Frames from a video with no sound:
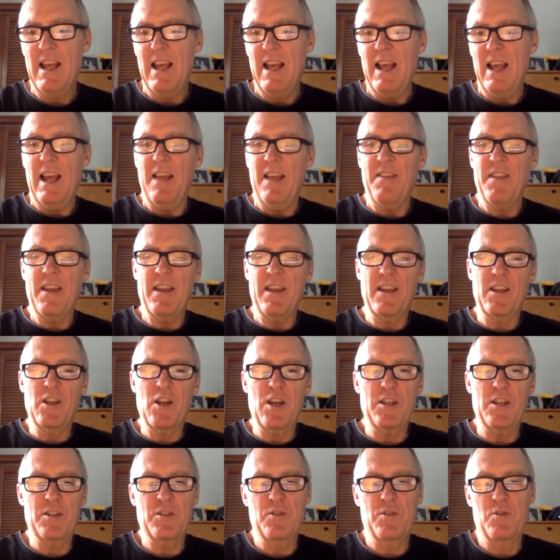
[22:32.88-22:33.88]
And then it
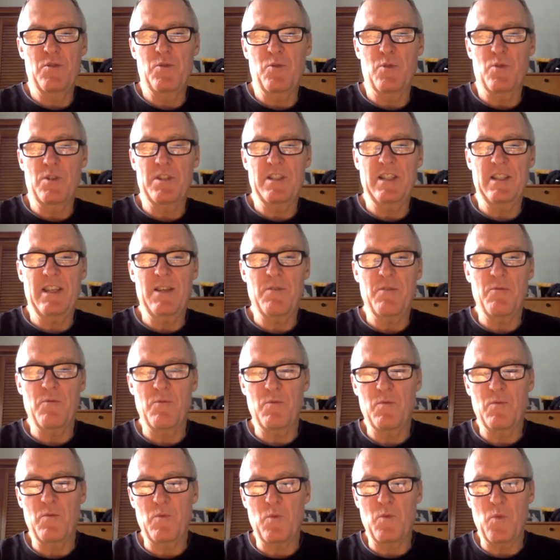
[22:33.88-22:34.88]
got towards the end
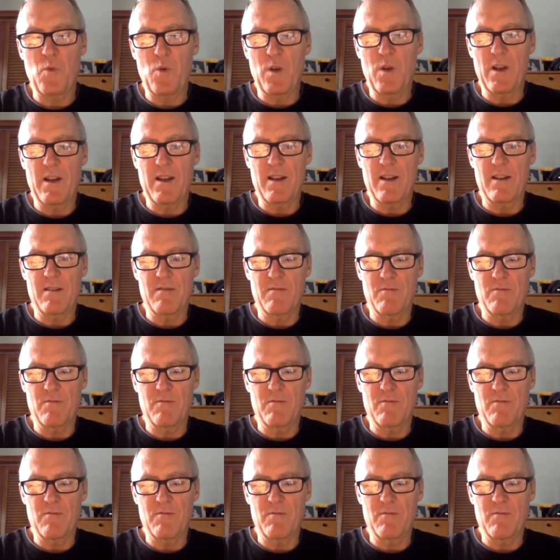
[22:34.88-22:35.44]
where,